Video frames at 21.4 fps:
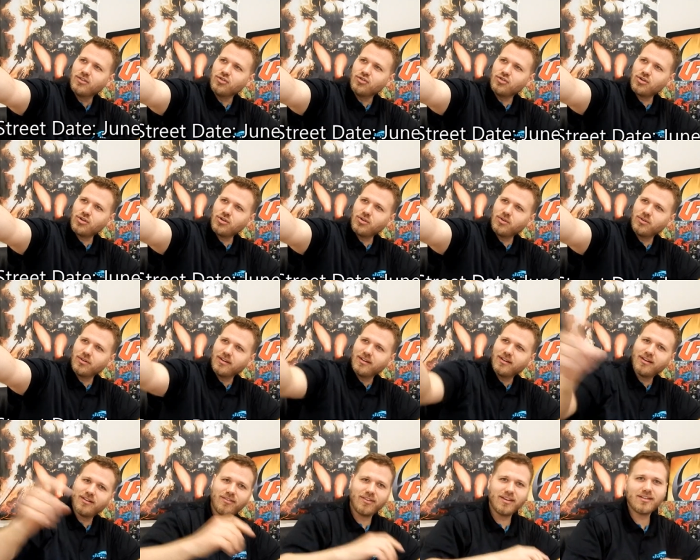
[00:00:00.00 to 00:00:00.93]
June
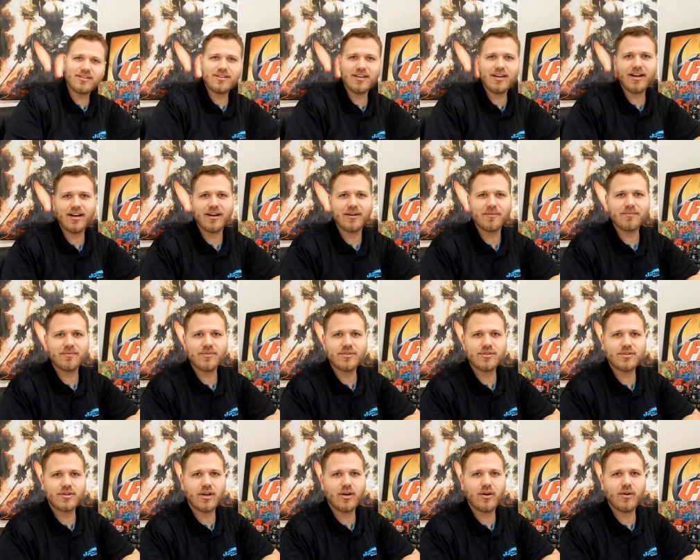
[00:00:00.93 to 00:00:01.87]
of this year.
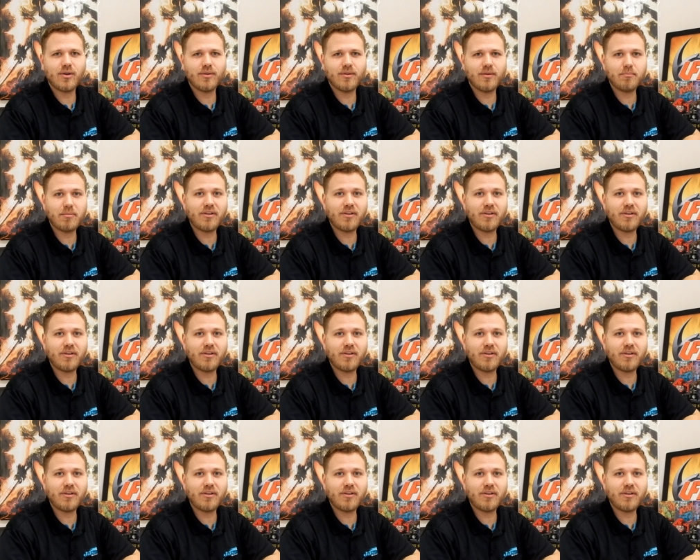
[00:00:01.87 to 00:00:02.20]
So